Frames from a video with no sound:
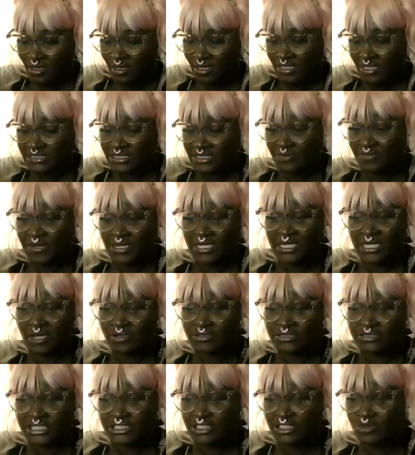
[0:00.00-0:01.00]
Some videos
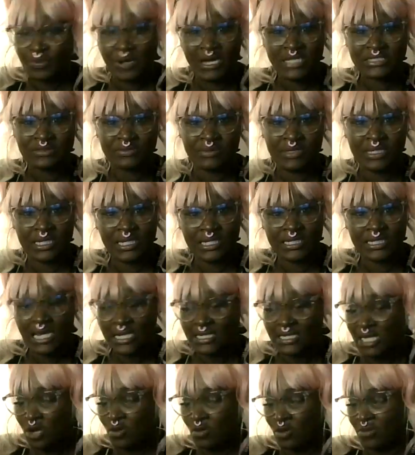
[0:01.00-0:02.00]
that you possibly could not
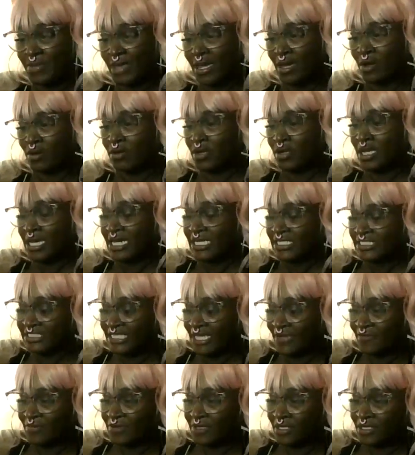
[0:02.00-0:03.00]
know about.
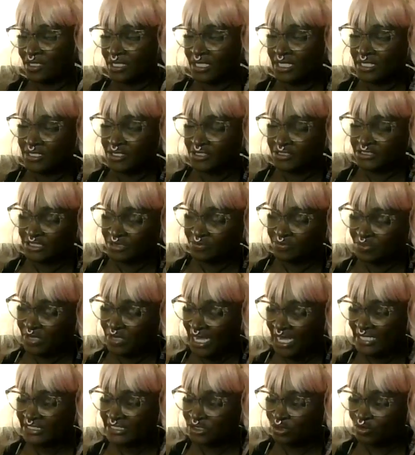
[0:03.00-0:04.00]
Definitely, there's a
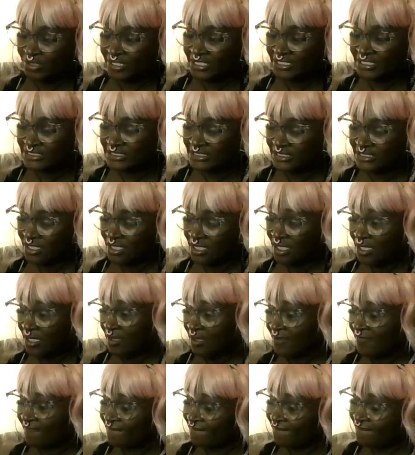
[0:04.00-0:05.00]
plot twist.
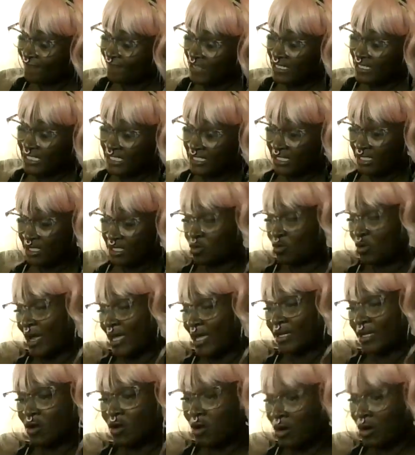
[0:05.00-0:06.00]
Fucking in the
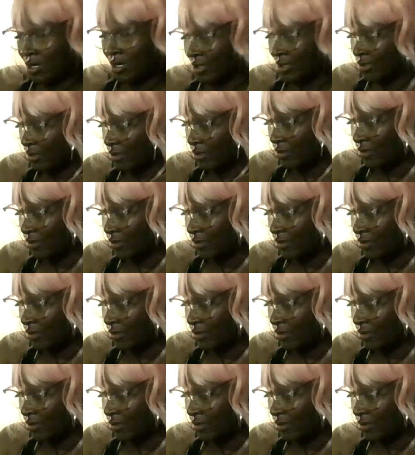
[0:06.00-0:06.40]
white car.